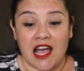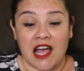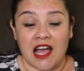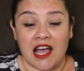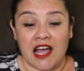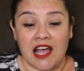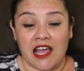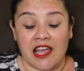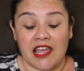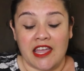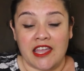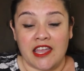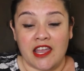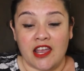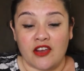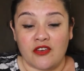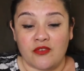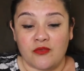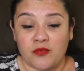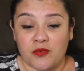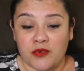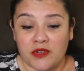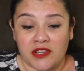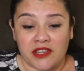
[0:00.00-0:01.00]
I
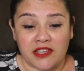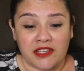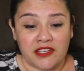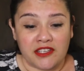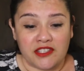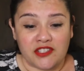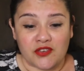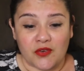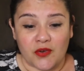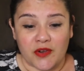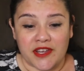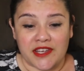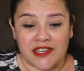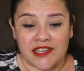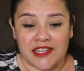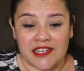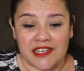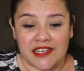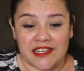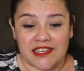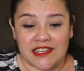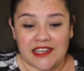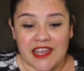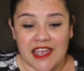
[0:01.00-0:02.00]
really enjoyed
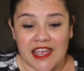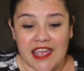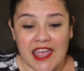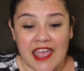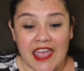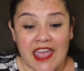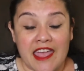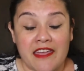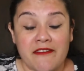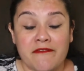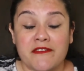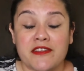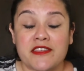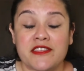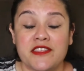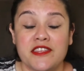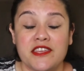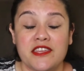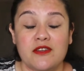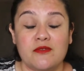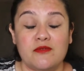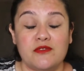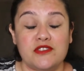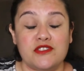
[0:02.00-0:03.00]
it.
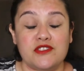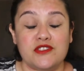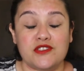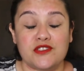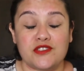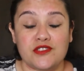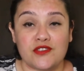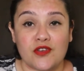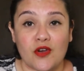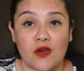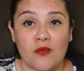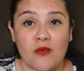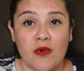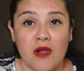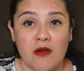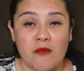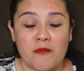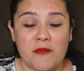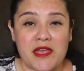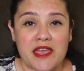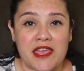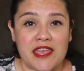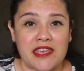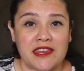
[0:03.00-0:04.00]
Everything was so well
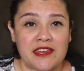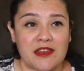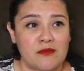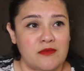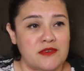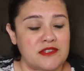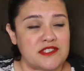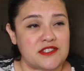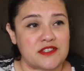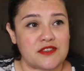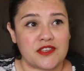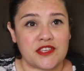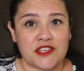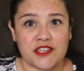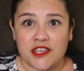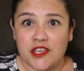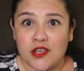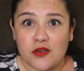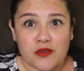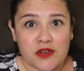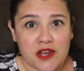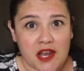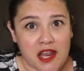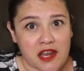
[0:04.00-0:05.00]
made. It was
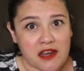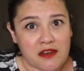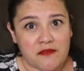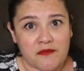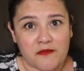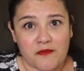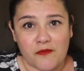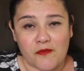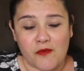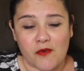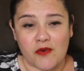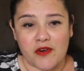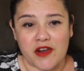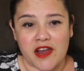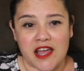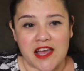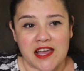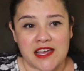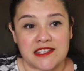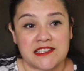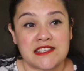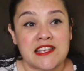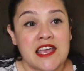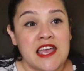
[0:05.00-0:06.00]
curated for
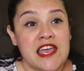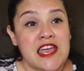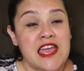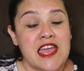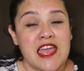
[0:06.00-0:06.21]
us.